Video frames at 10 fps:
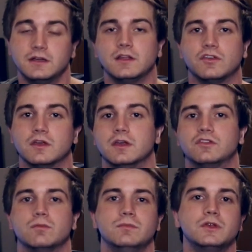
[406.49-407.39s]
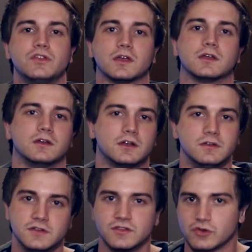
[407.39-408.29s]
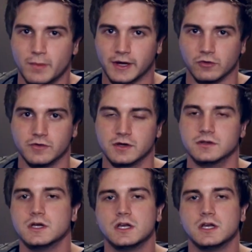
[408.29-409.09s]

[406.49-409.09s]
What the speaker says: It's a music condenser microphone,